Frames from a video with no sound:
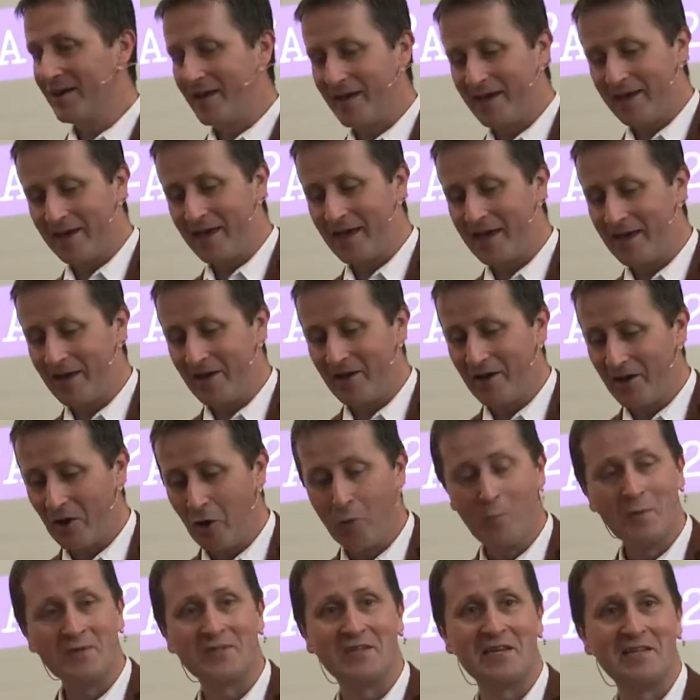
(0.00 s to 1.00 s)
It
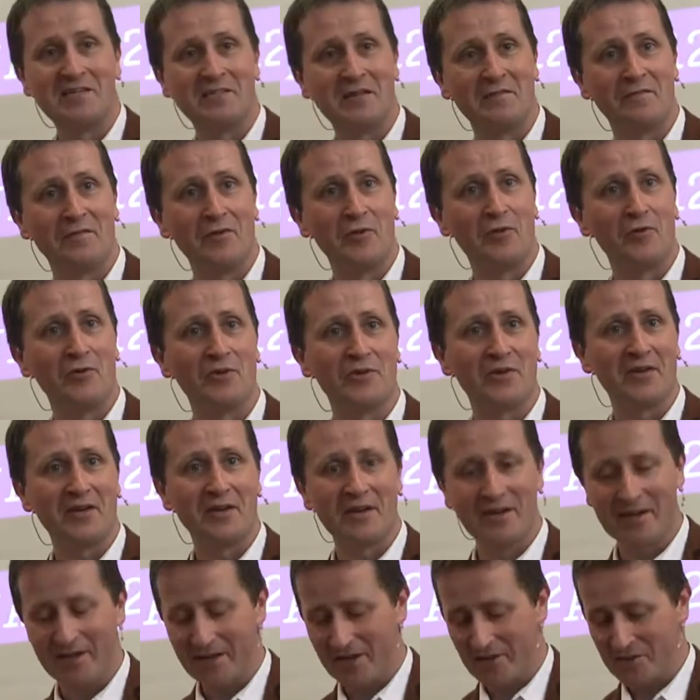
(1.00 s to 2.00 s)
almost seems if you're
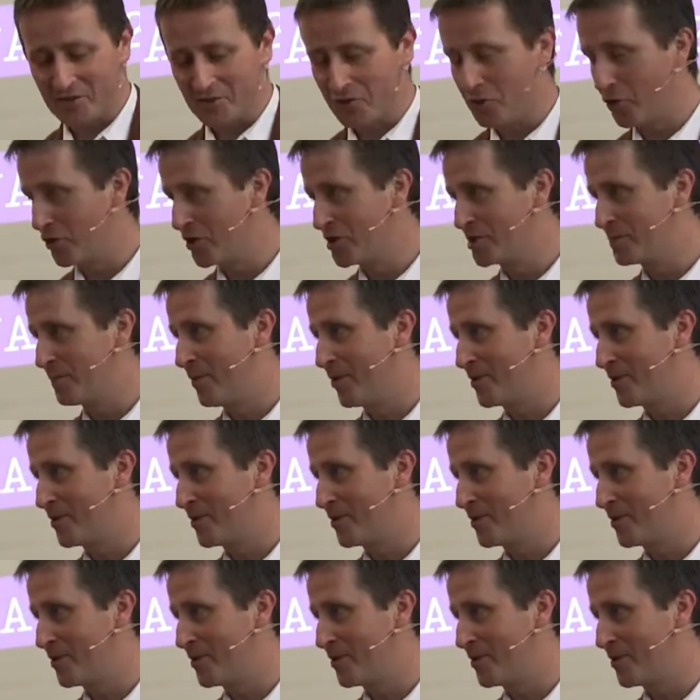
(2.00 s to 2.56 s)
a Scottish